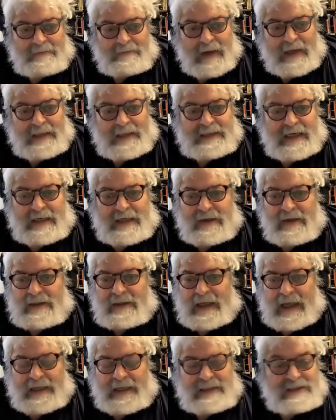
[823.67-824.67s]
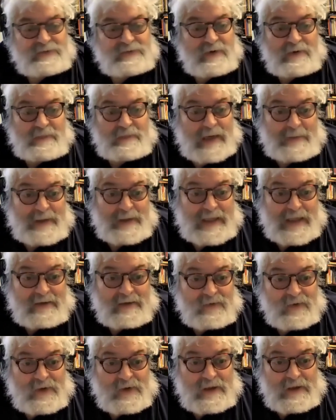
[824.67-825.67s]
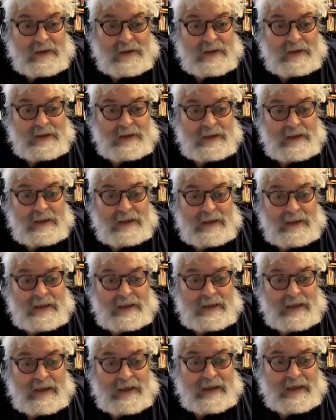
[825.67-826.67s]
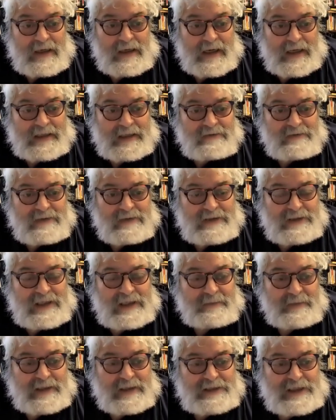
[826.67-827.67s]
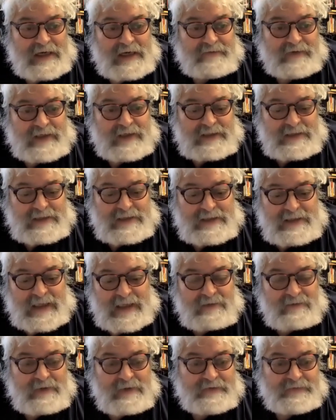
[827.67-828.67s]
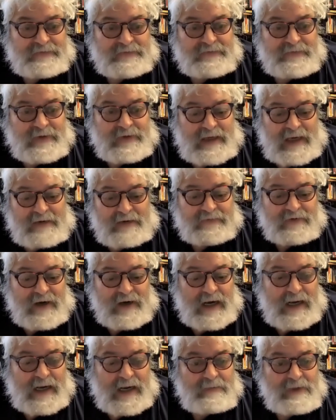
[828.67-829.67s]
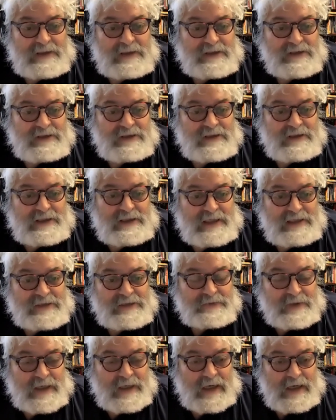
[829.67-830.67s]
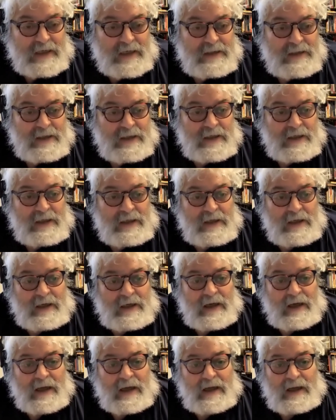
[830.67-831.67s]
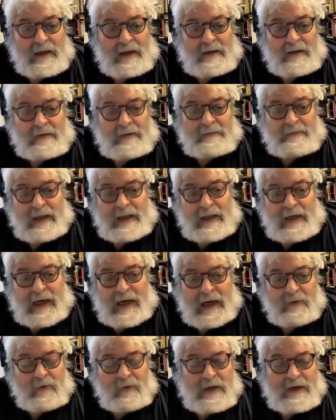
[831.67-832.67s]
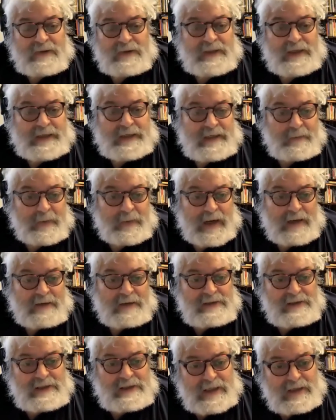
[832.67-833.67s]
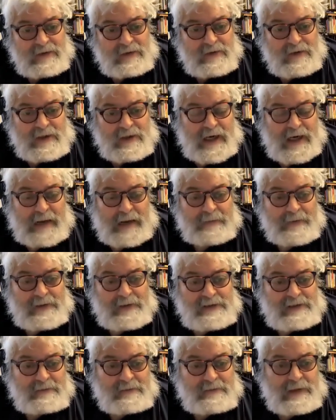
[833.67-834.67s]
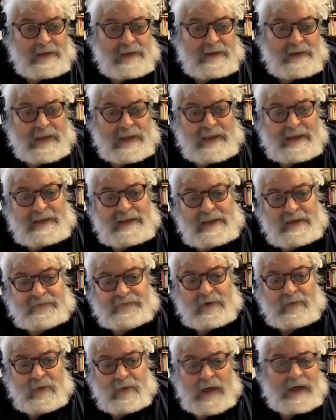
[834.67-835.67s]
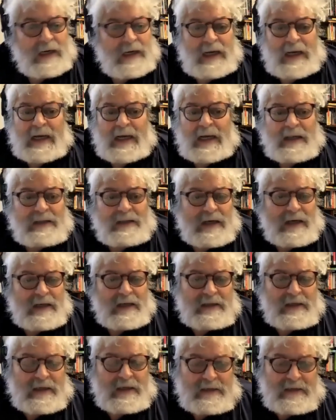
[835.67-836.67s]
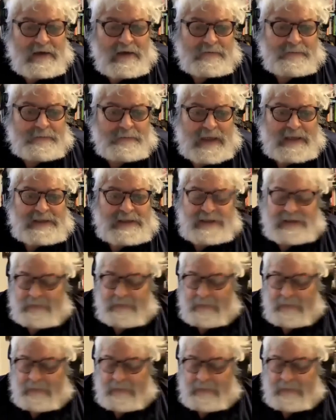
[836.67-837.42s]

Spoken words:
take on that is, well, maybe that'll work. I don't see much evidence that we've ever had much success with that. And I want to think about stakeholder capitalism in a different way. There are pluses and